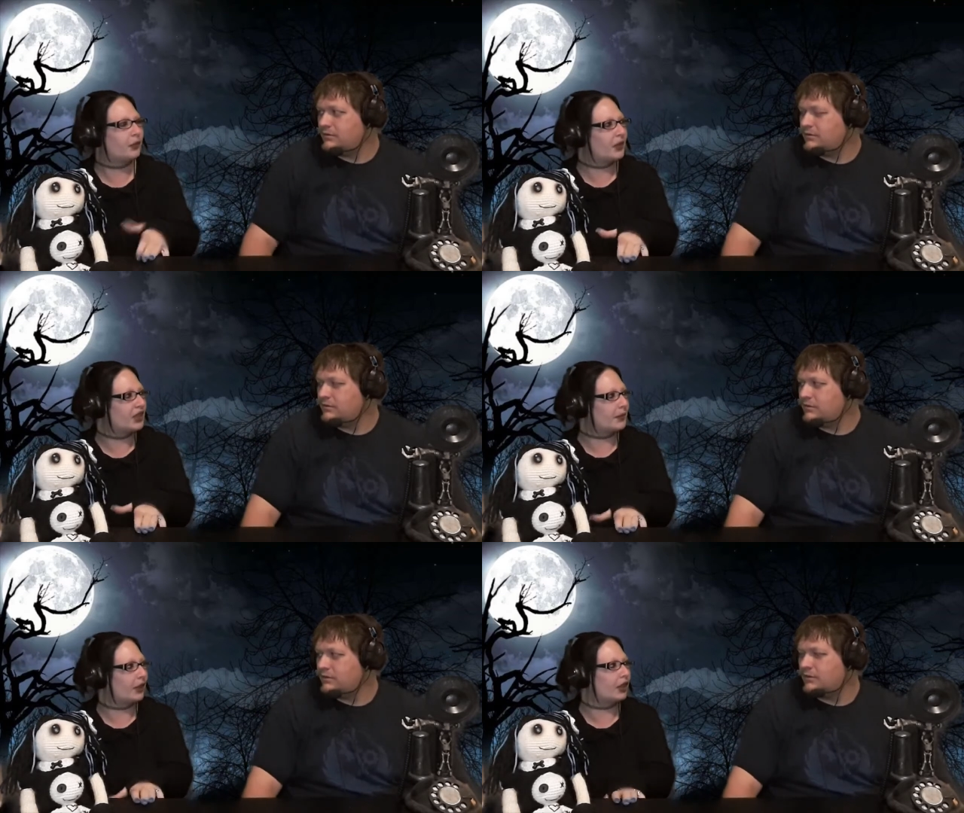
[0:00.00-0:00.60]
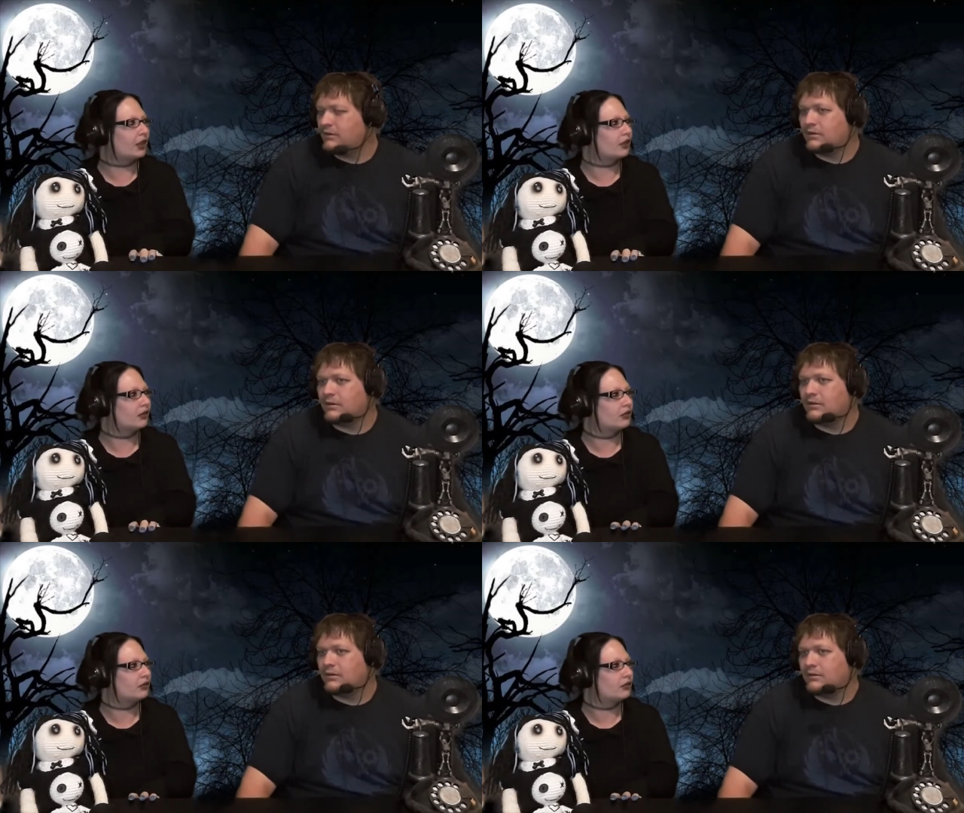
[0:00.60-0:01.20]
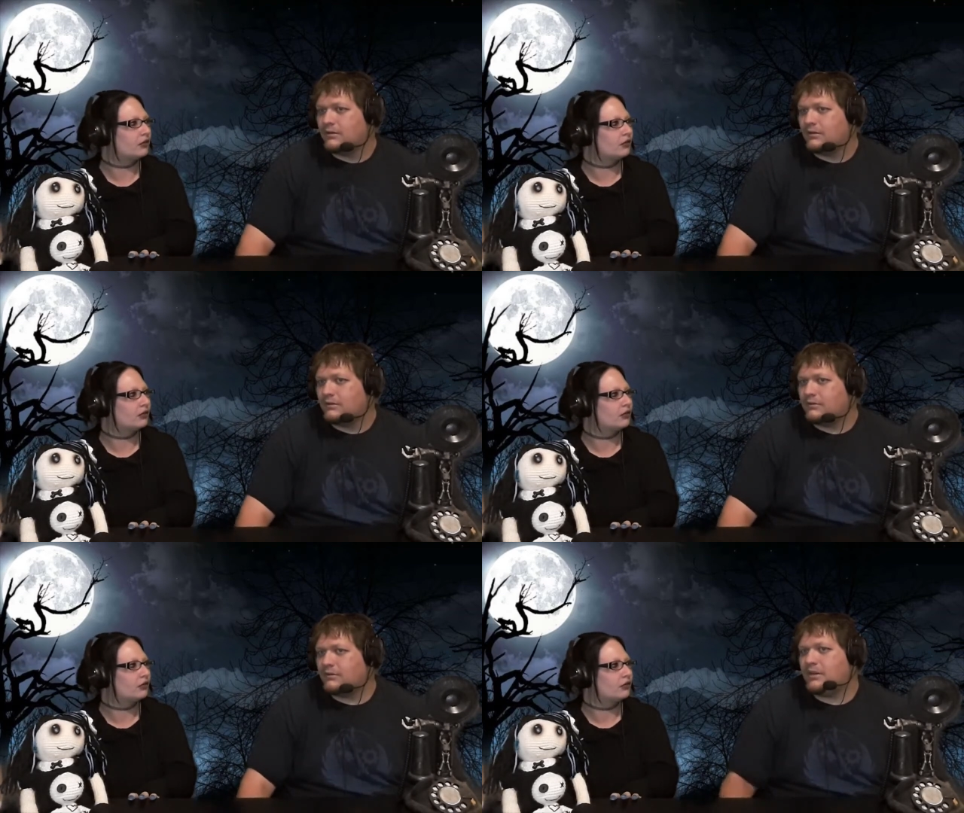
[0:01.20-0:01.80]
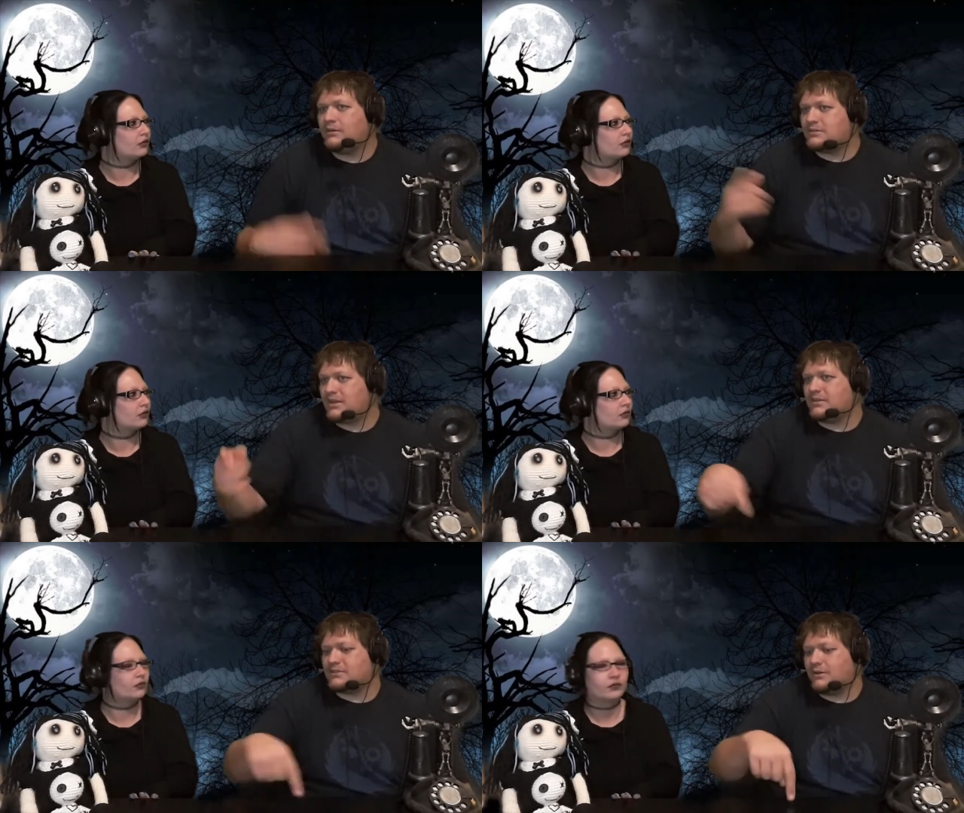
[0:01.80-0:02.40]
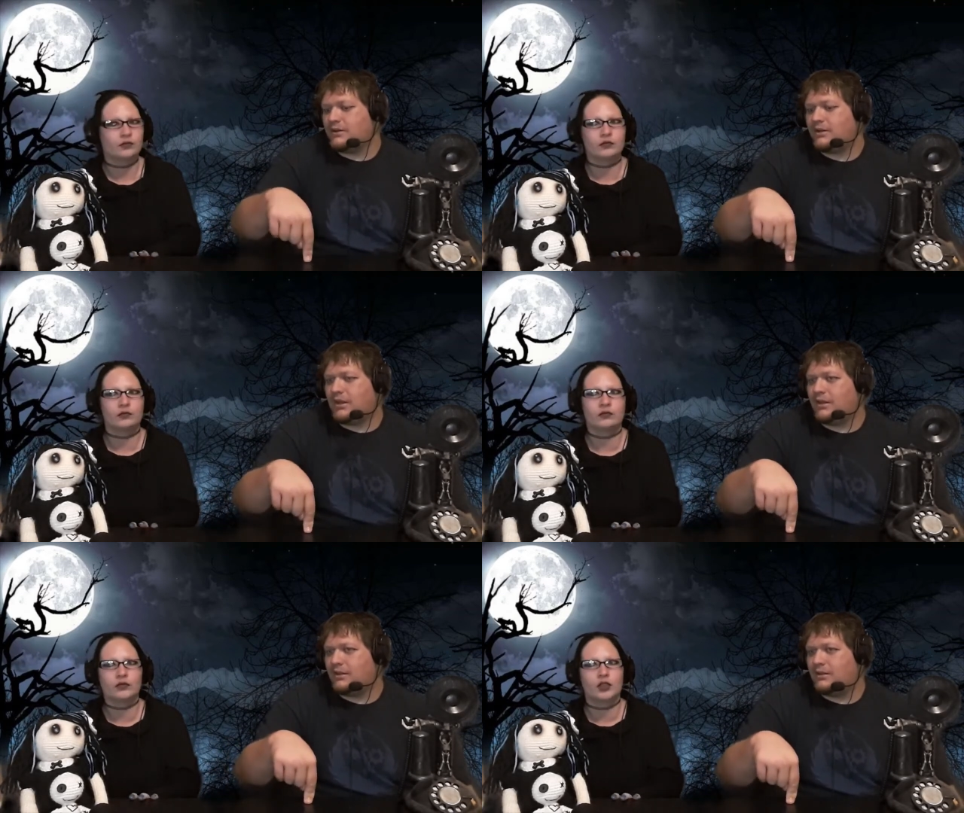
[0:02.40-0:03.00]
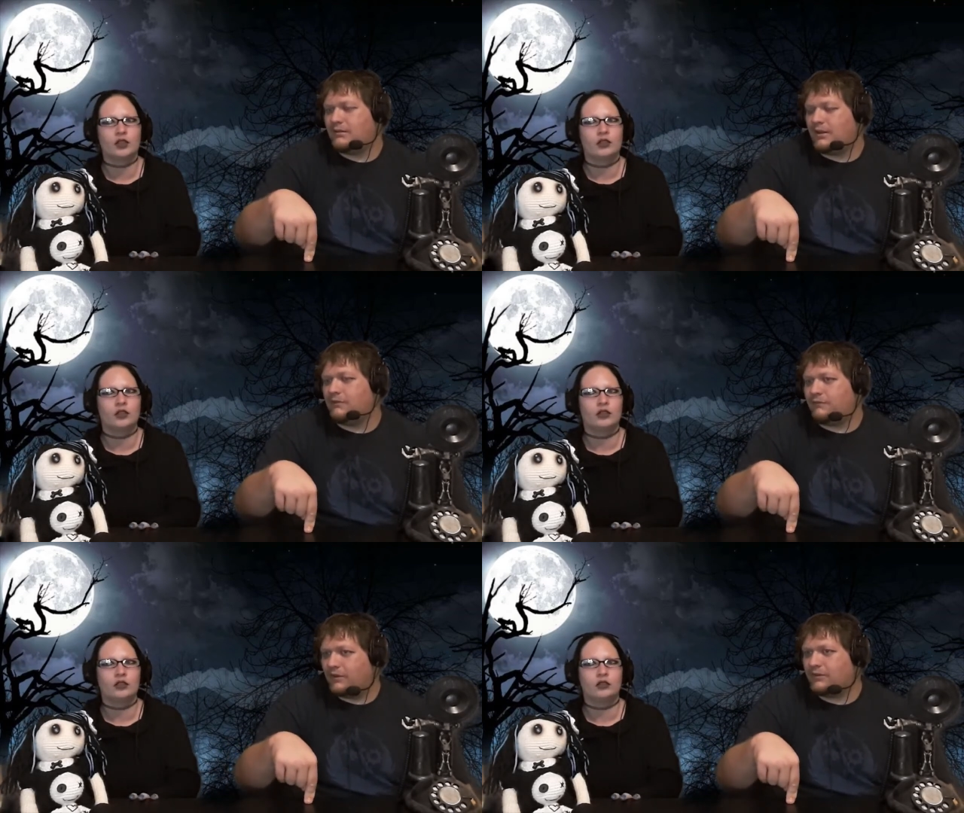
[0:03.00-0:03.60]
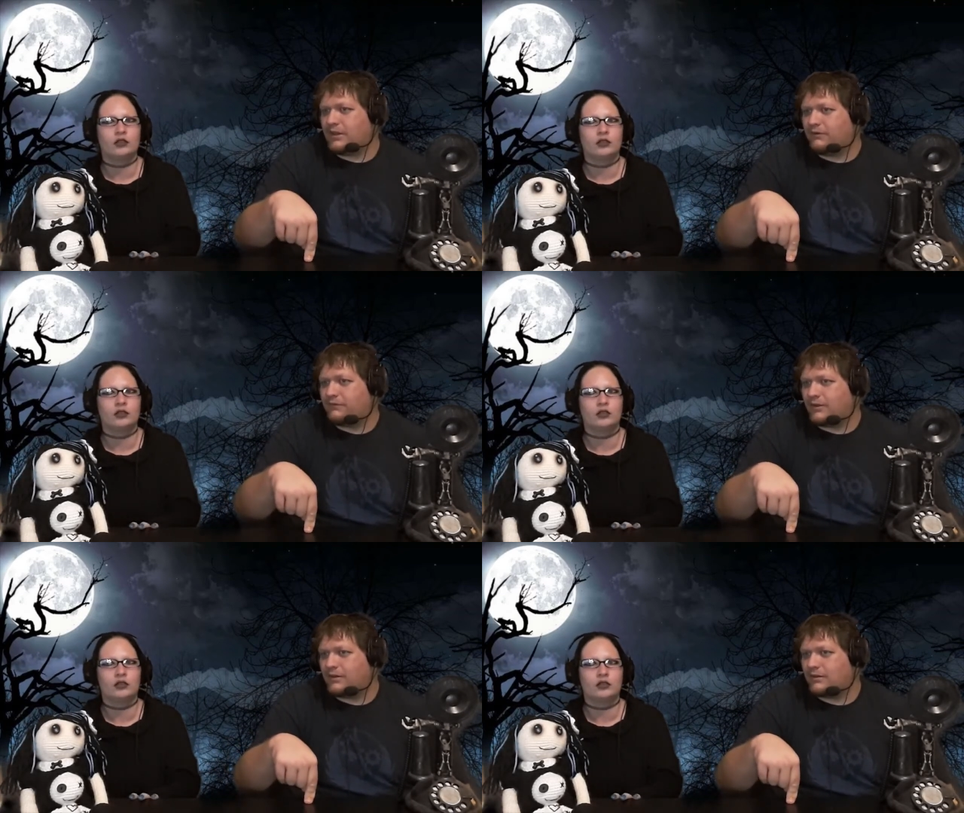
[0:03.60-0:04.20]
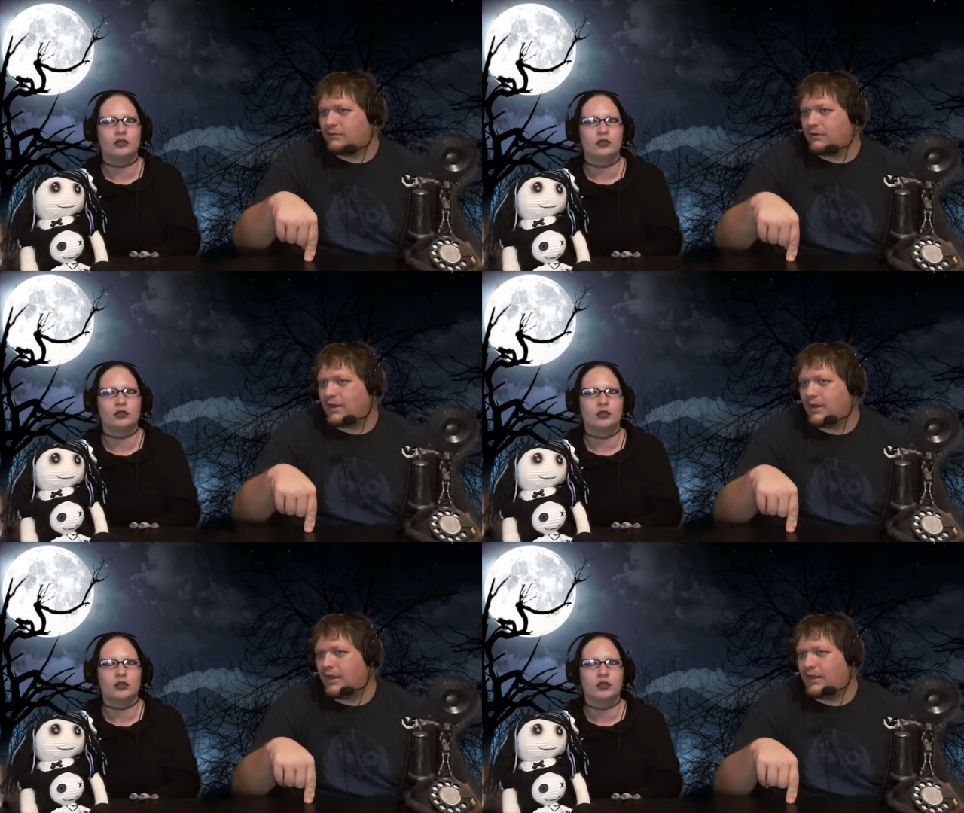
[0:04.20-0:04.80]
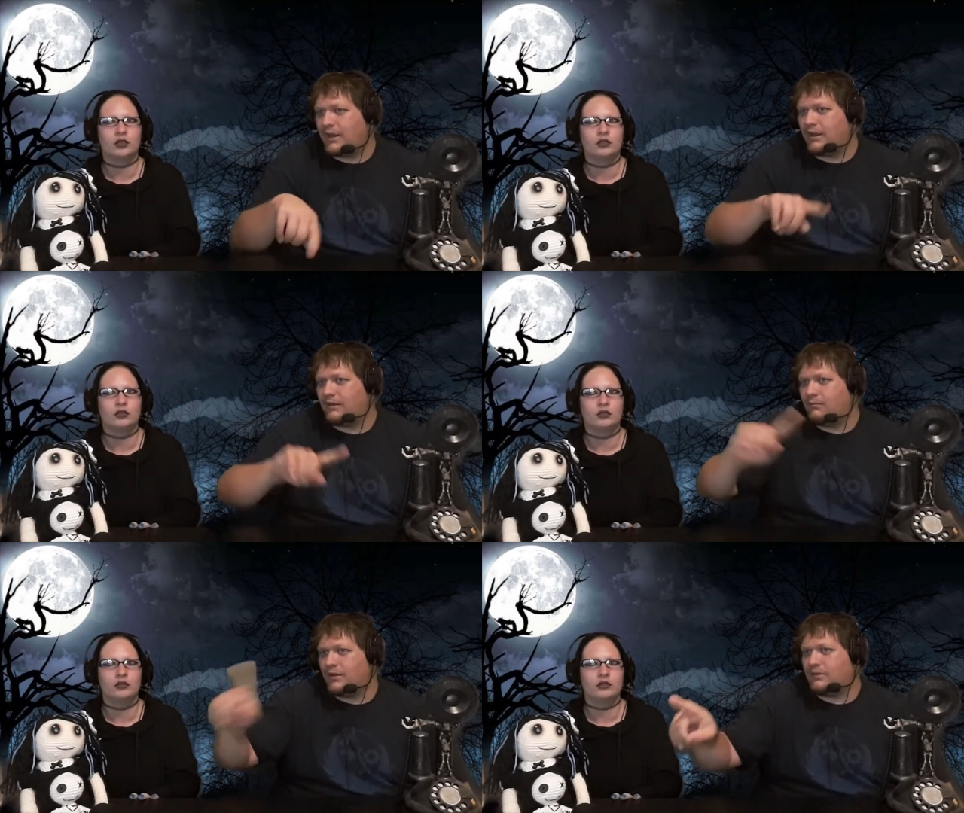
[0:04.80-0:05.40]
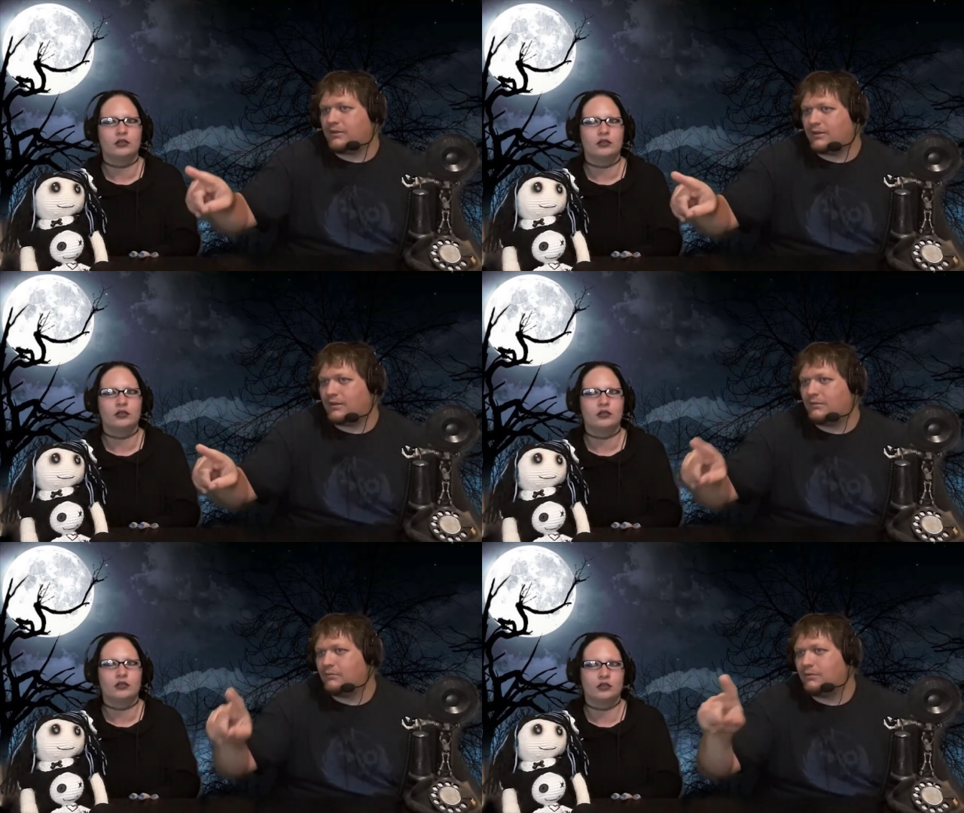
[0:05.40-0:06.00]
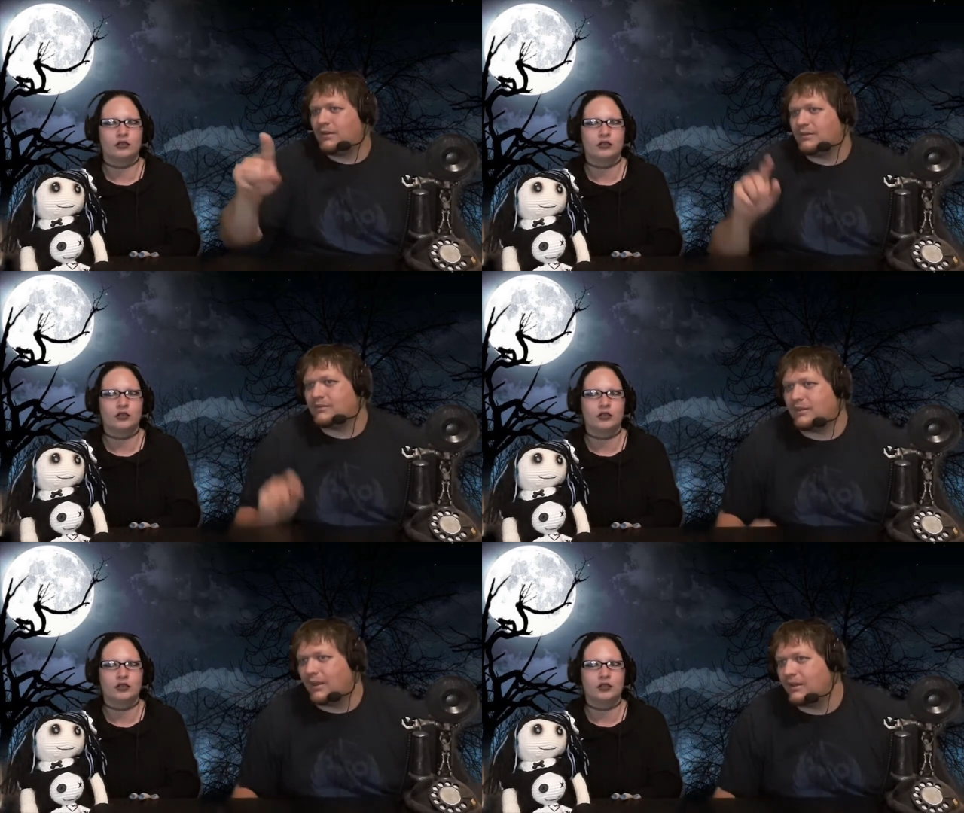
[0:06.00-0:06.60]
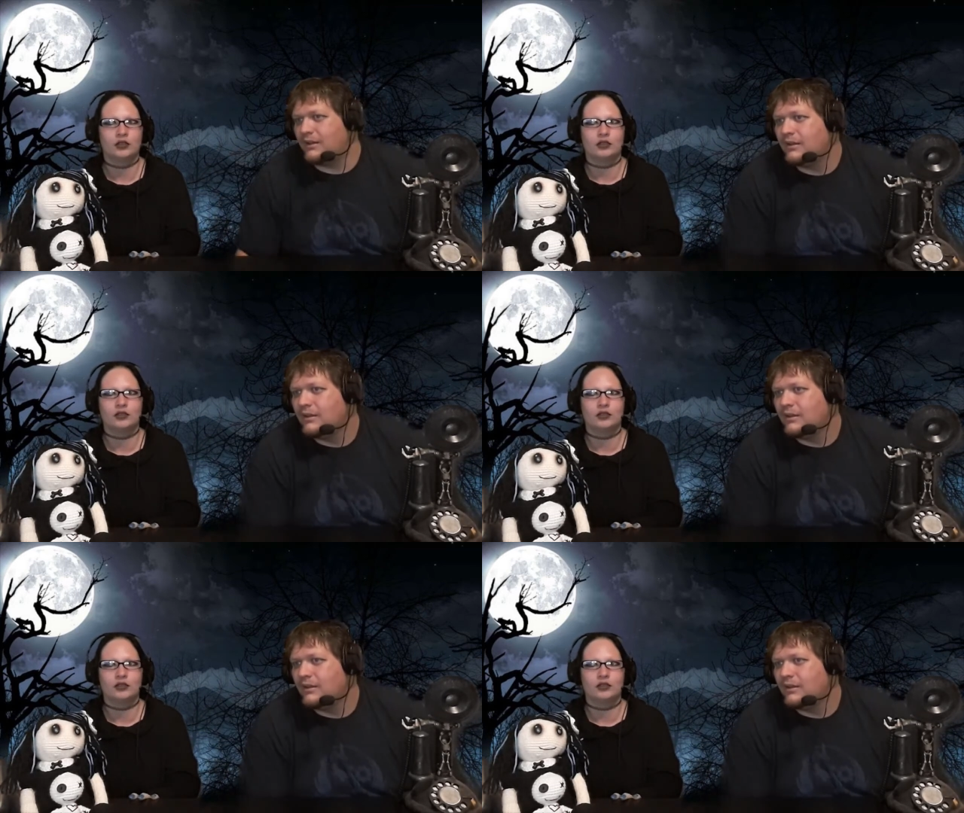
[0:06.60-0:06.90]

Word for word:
Speaker 1: to Pittsburgh.
Speaker 2: Didn't you say it started in Philadelphia, right? And then it went to. Let me read this again.